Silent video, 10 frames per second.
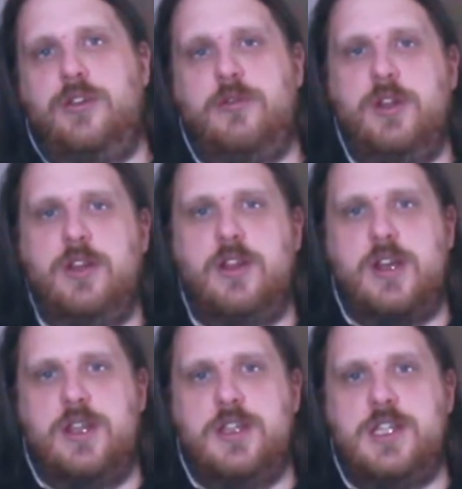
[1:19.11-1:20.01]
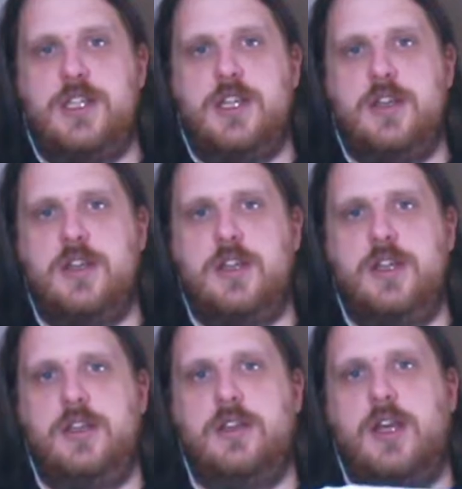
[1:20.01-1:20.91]
doing a lot of the
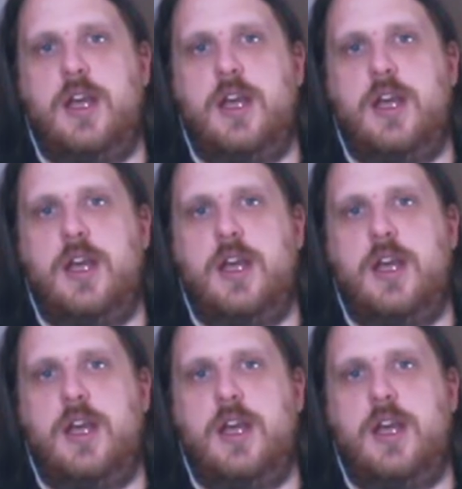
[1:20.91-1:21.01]
detailing,